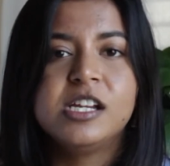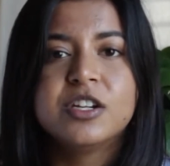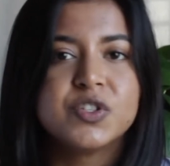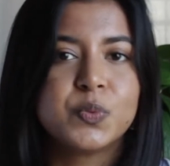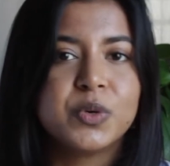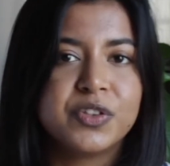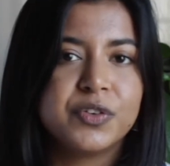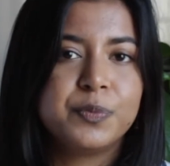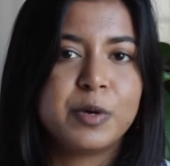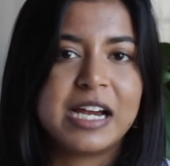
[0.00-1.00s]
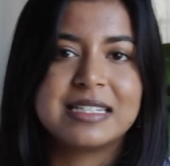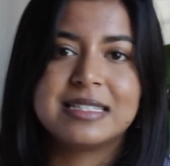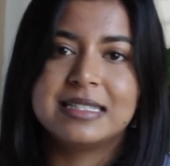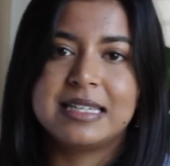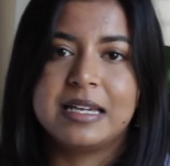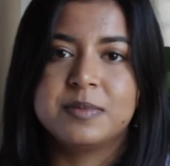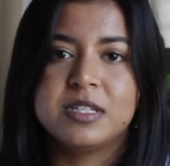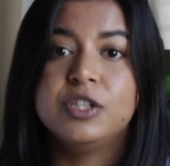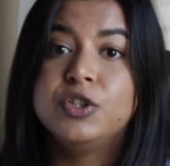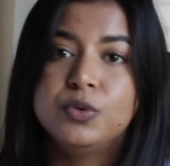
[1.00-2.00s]
years worth of practice exams
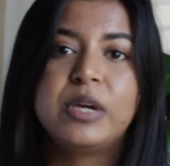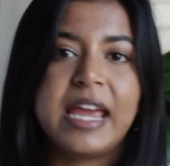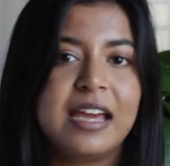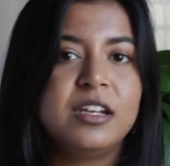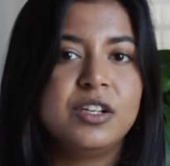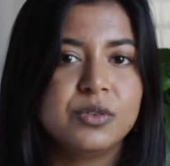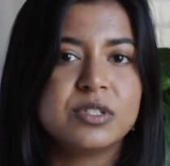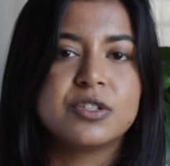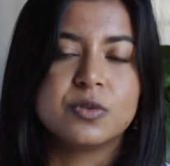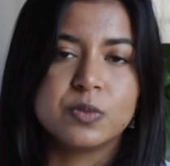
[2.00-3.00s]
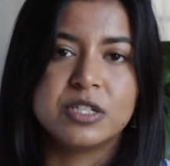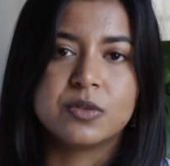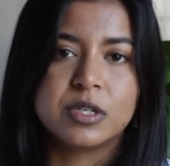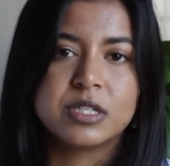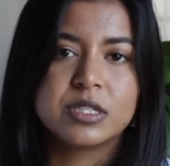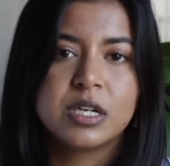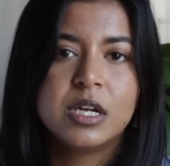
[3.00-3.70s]
that you can use as a resource.